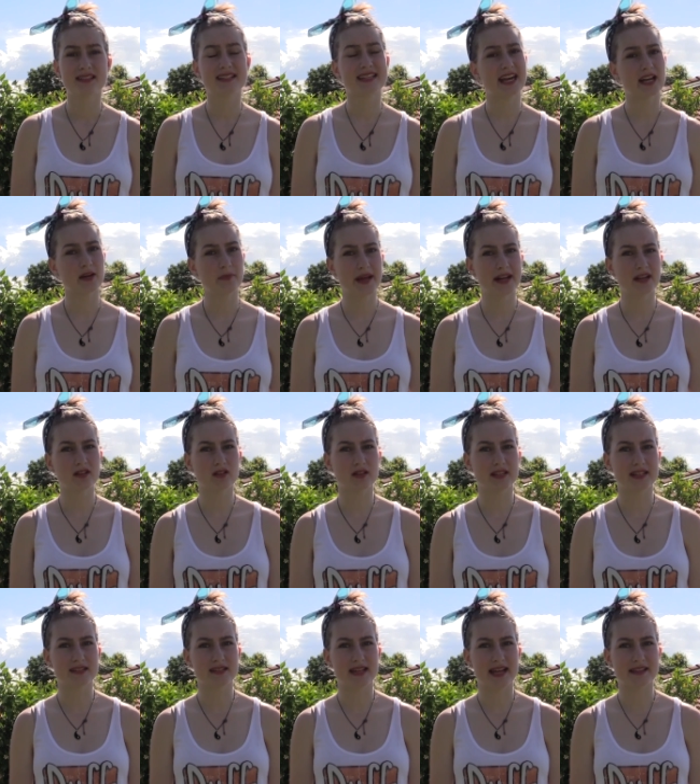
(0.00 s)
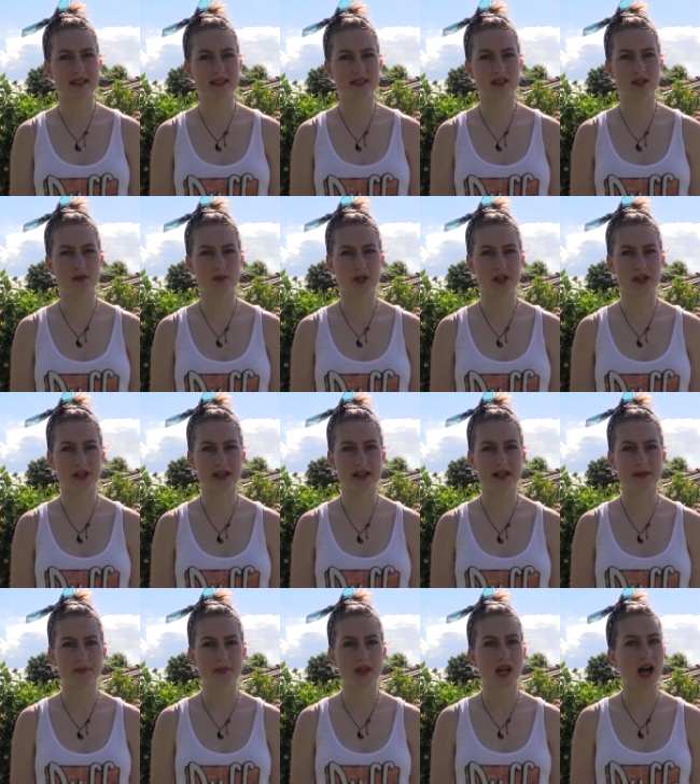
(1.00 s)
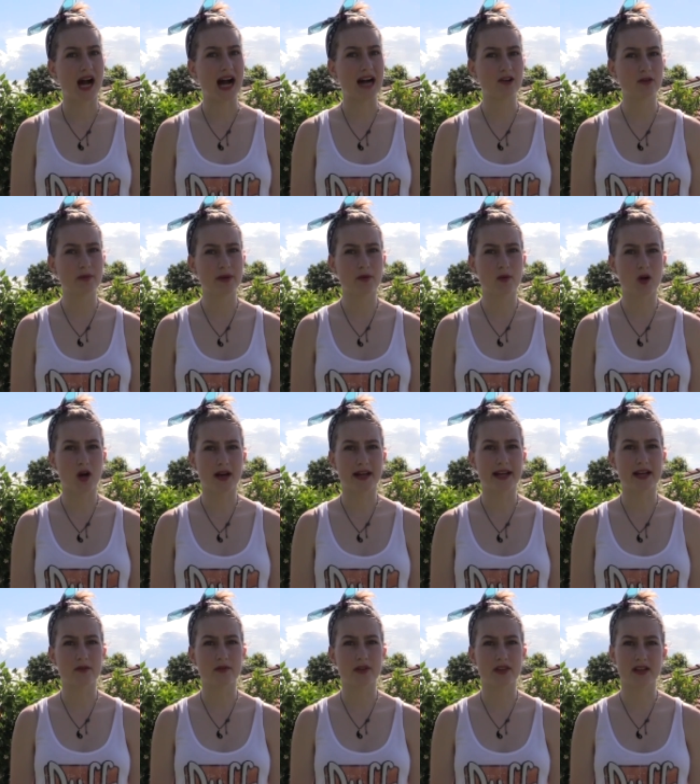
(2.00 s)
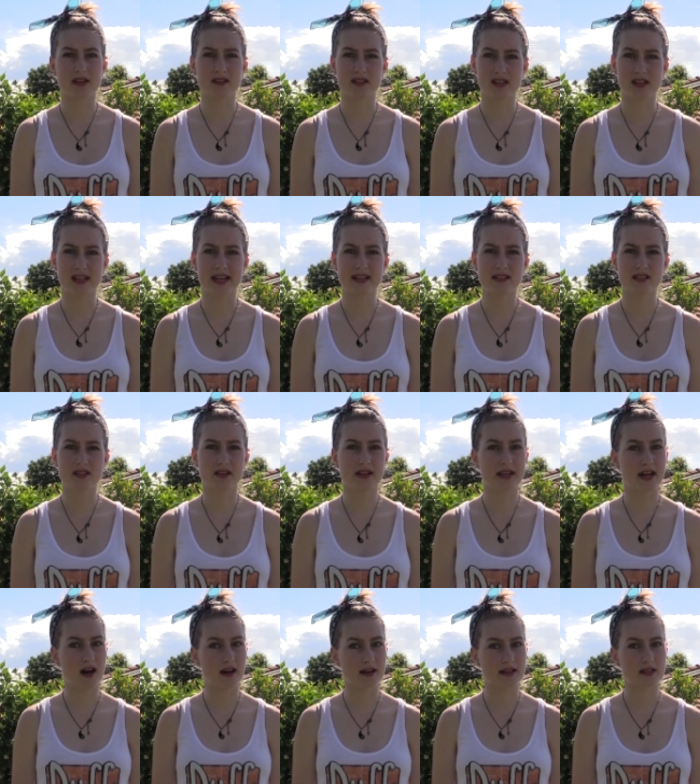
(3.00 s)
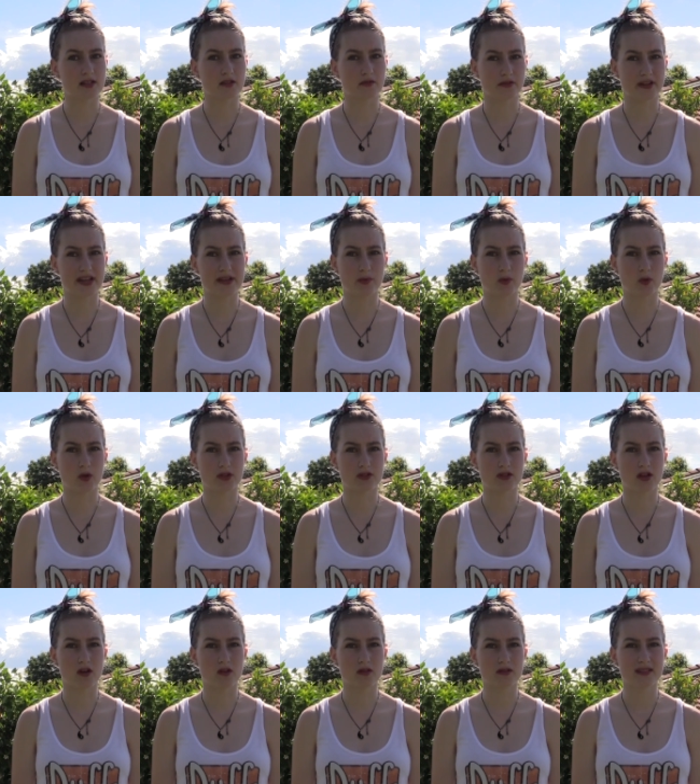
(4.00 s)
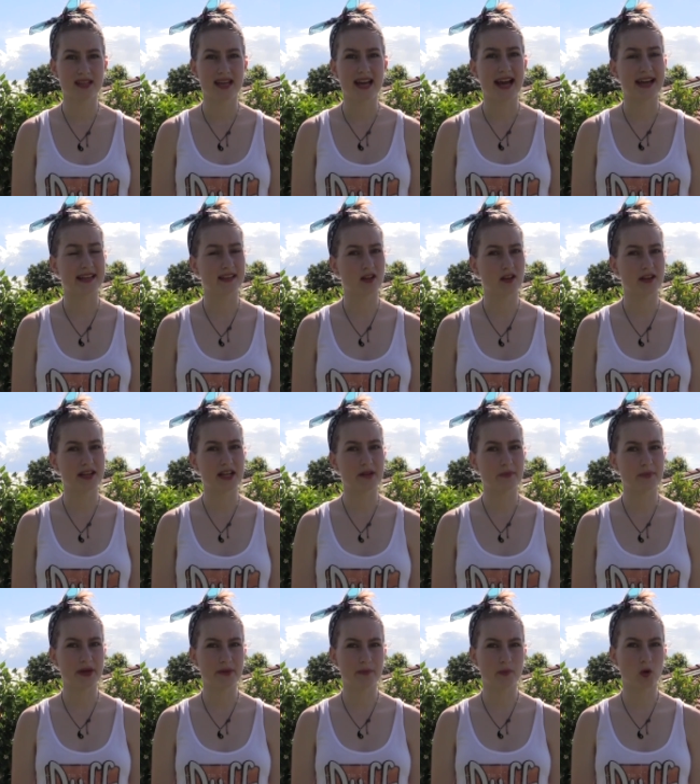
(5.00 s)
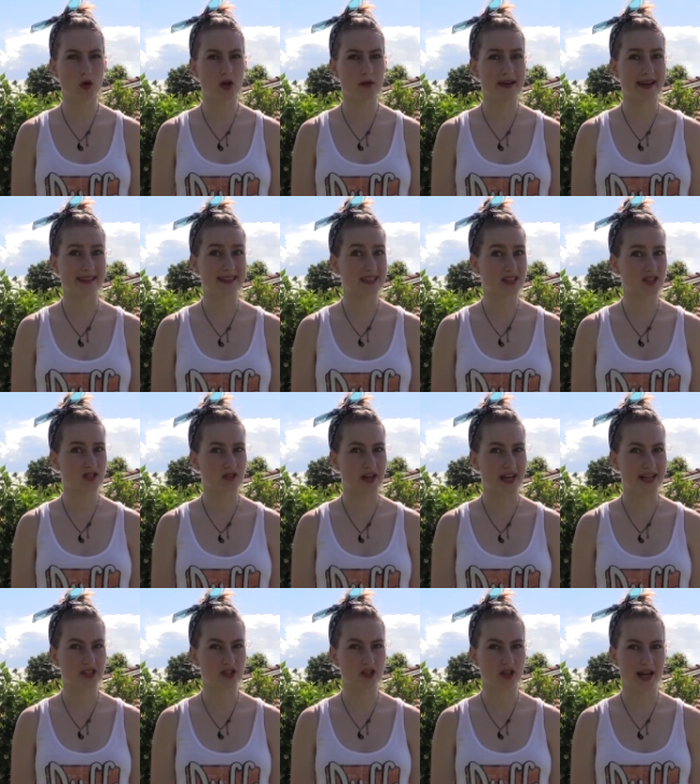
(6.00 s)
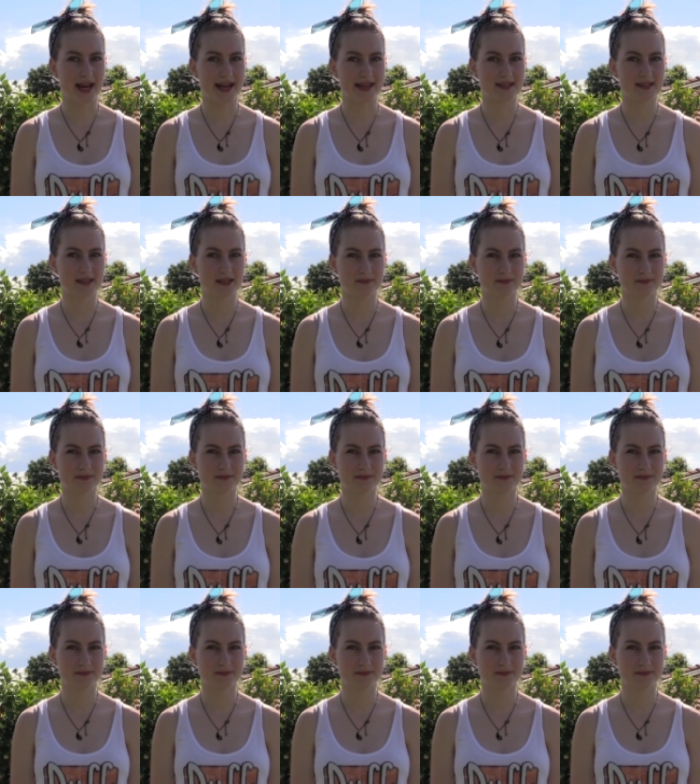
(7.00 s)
To get a better look inside this community, I will be working with a collector and artist of reborn dolls and learning a bit more about this strange craze.